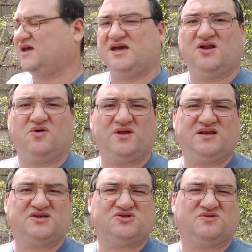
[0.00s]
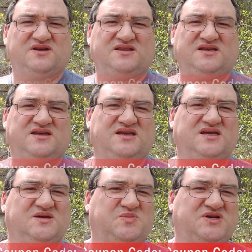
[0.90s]
It only destroyed
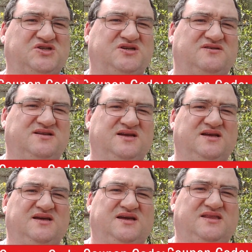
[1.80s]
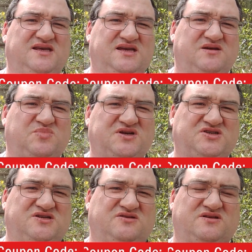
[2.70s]
the EMP shield, and the EMP
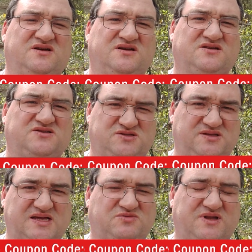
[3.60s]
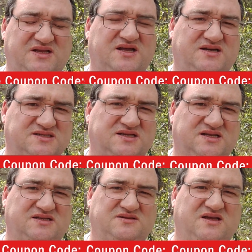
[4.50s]
shield, that's what it does. It,
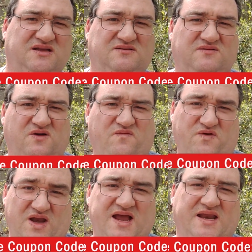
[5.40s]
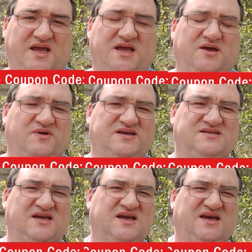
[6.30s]
it, it for lightning,
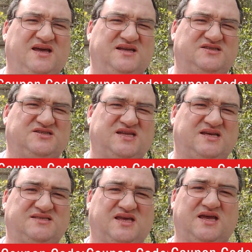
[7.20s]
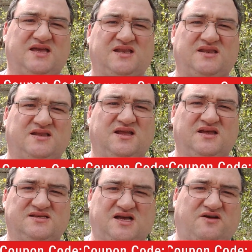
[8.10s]
anyways, it just takes the hit and
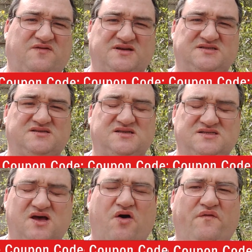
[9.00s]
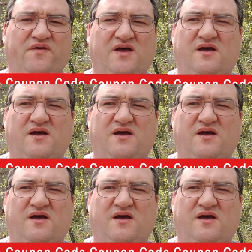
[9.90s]
sacrifices itself.